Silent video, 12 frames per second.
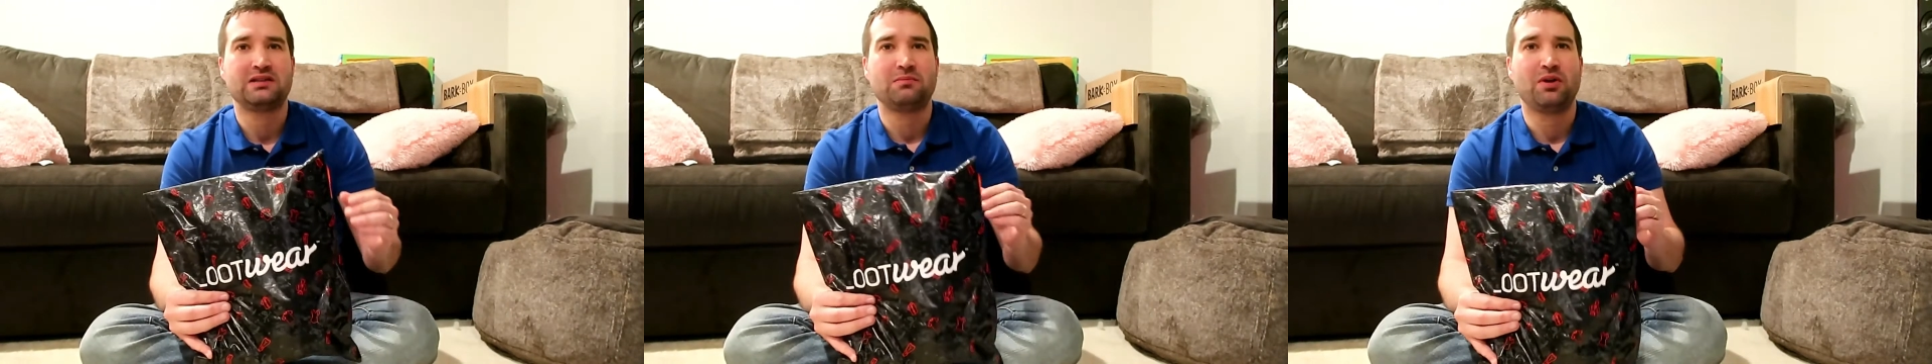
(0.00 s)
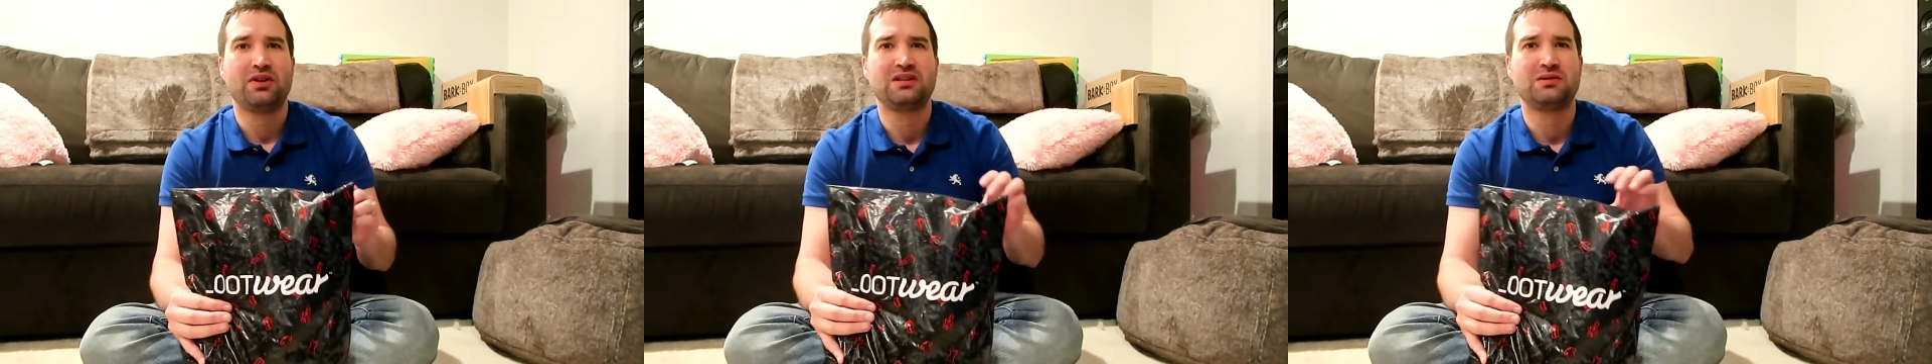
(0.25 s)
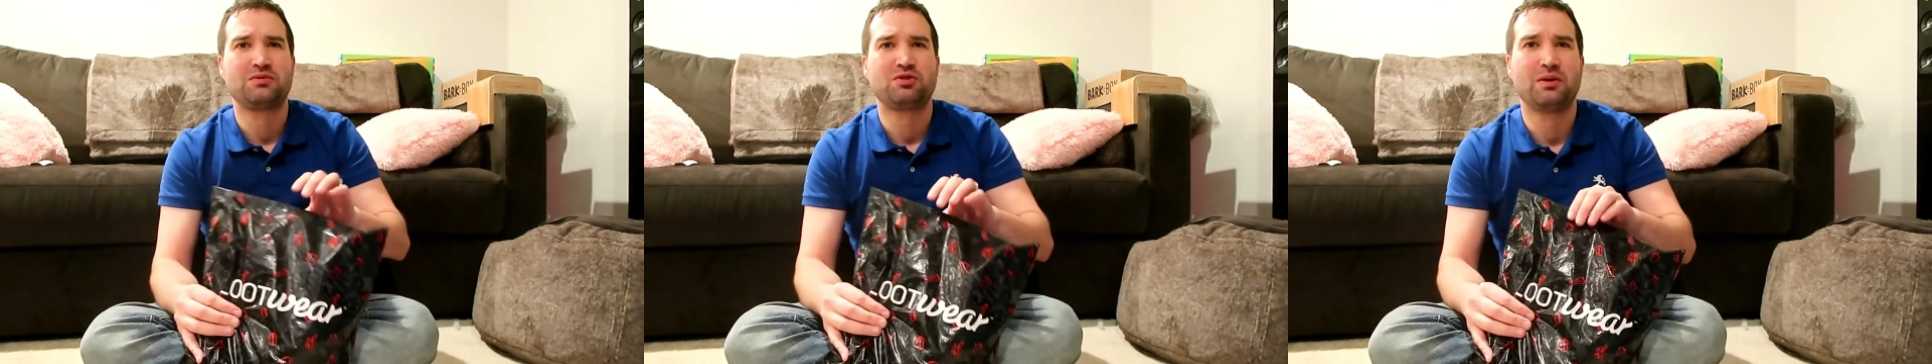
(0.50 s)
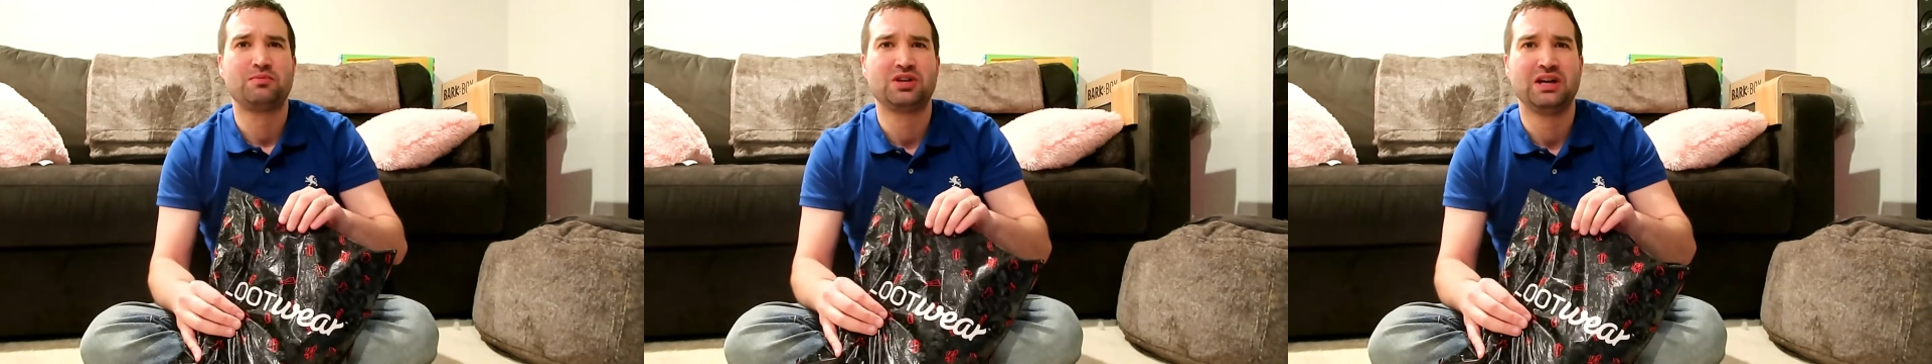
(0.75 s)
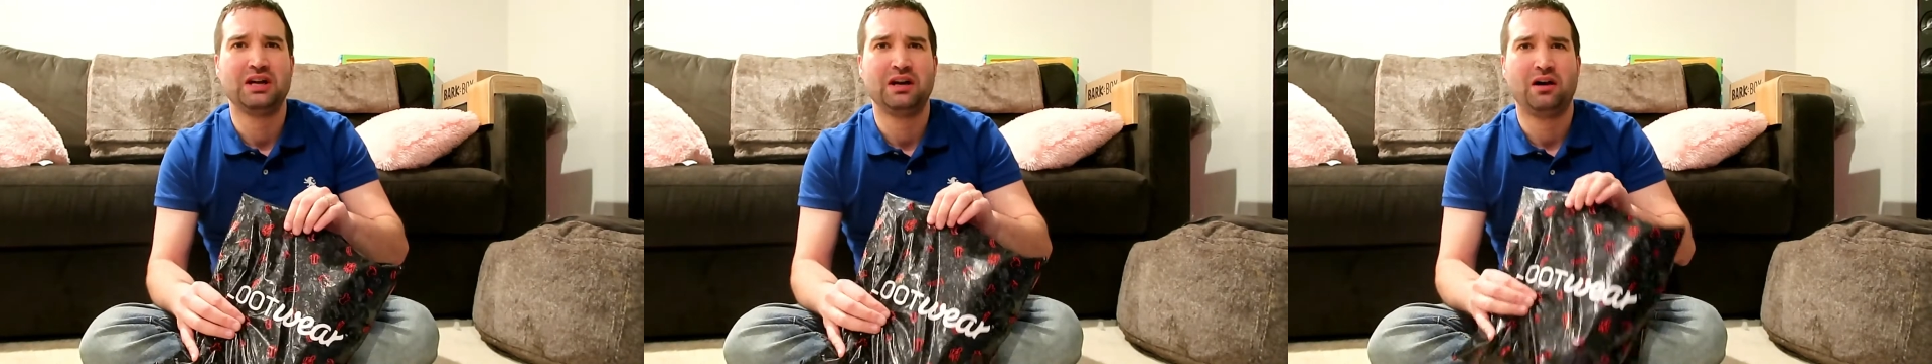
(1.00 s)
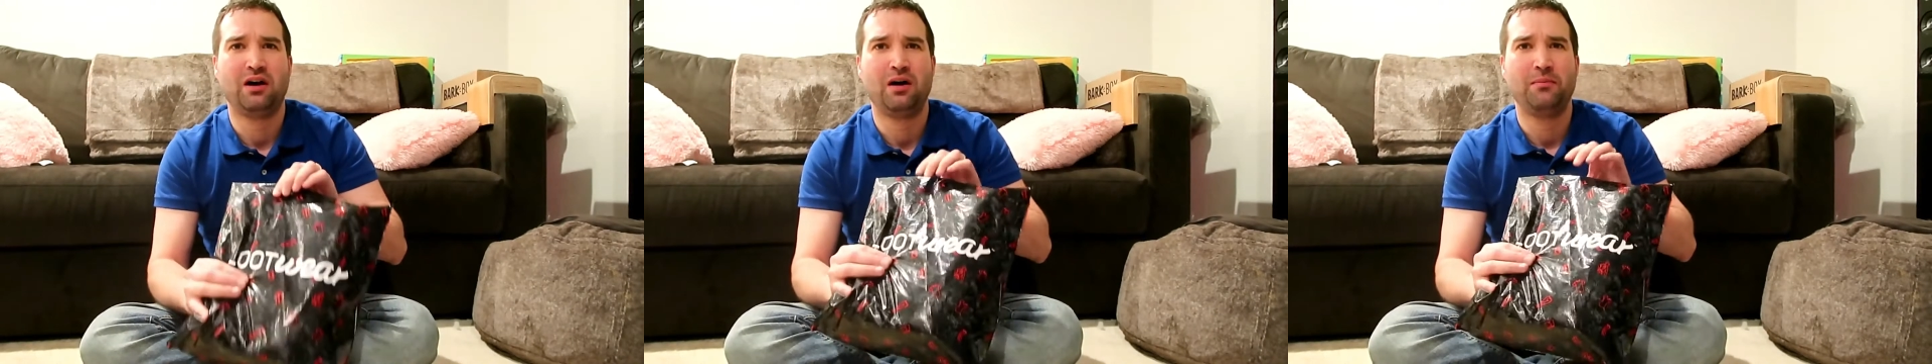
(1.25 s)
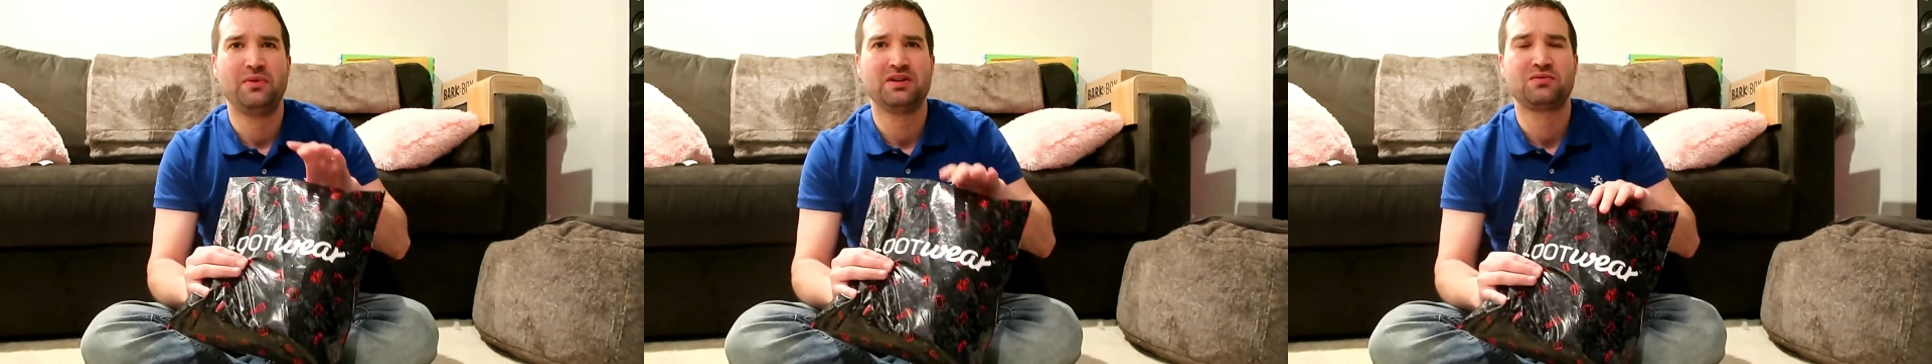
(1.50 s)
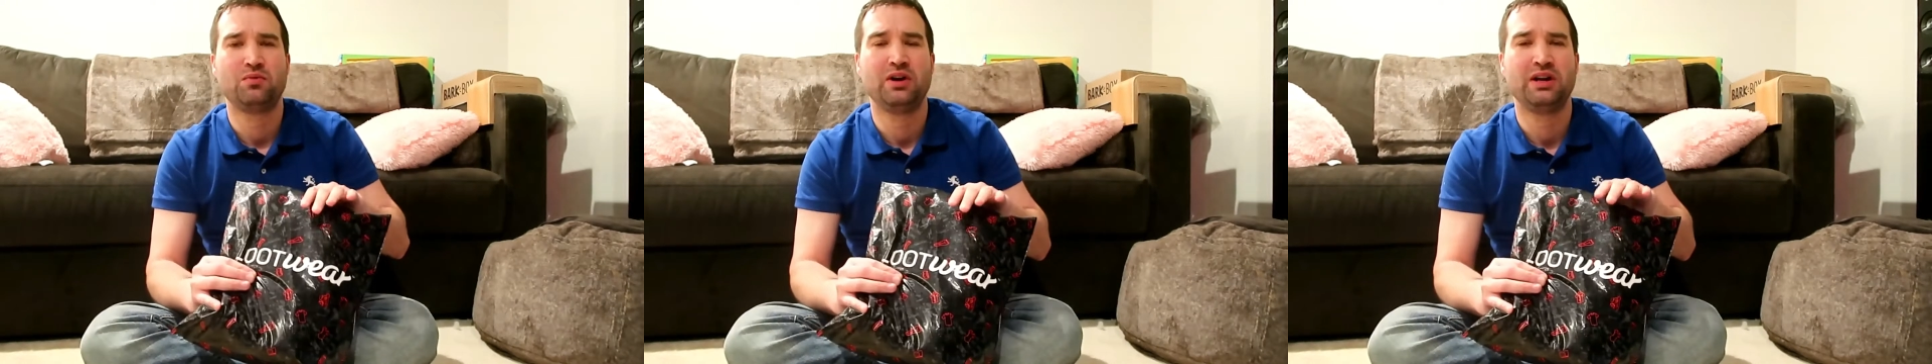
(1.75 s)
It's a monthly subscription. Um,
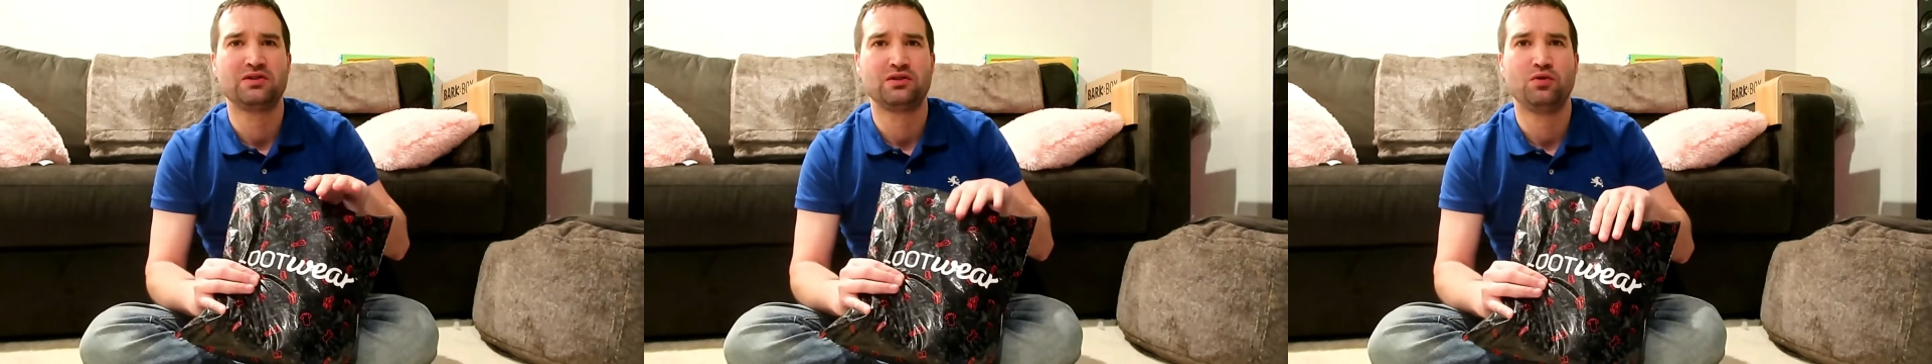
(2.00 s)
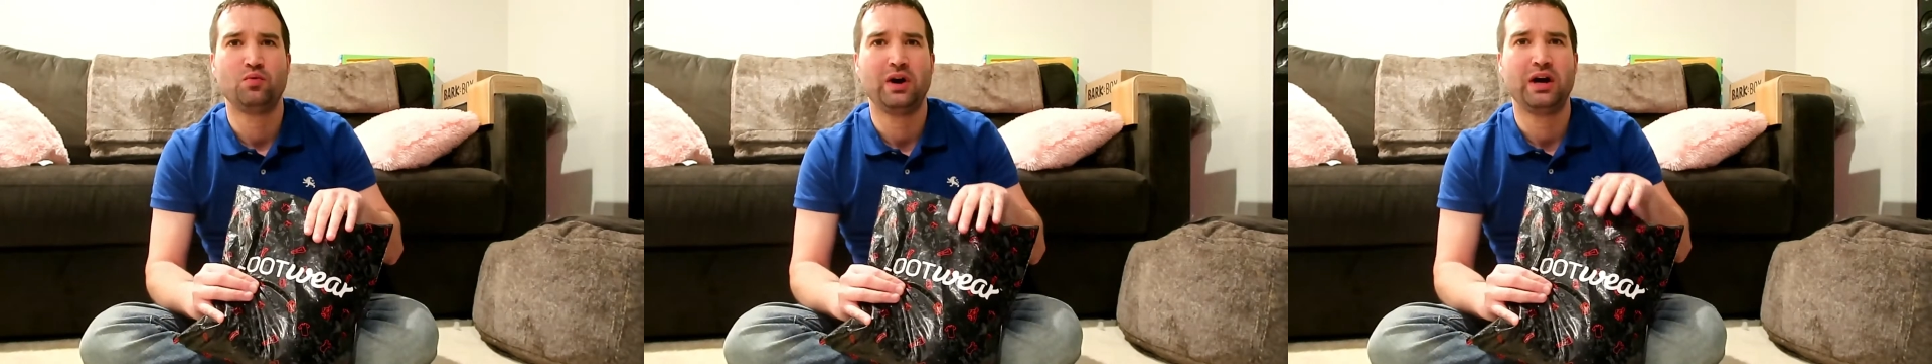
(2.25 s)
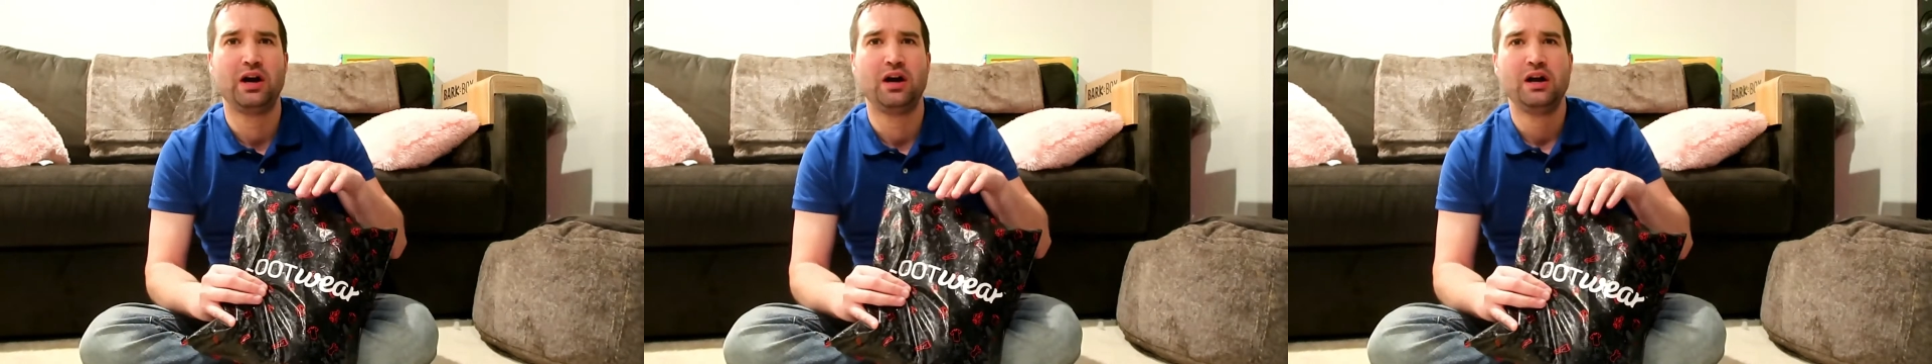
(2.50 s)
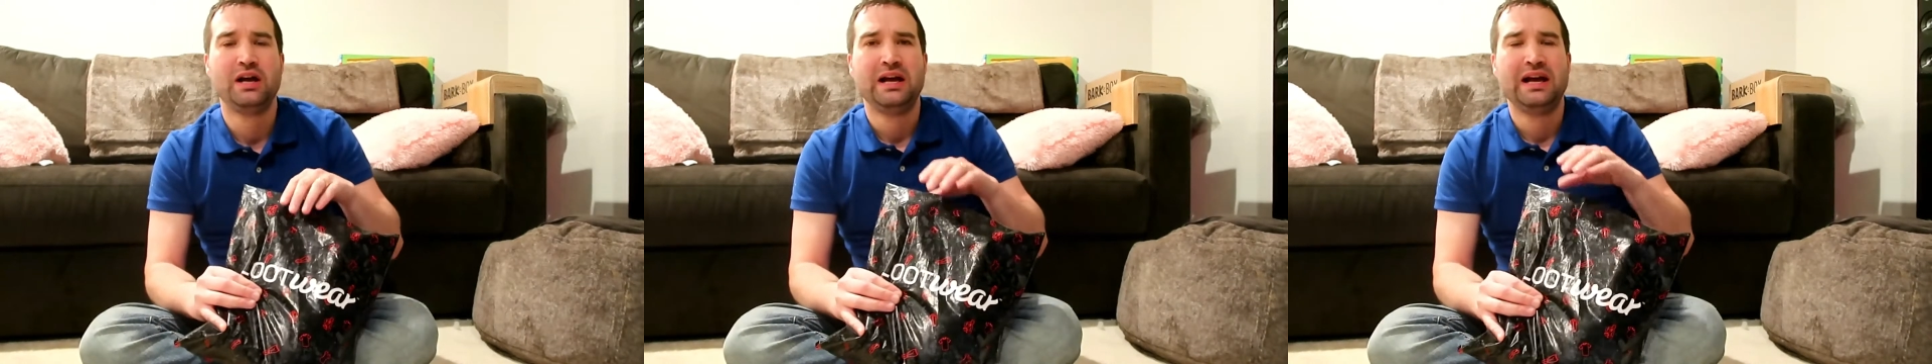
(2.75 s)
this one is Lootwear.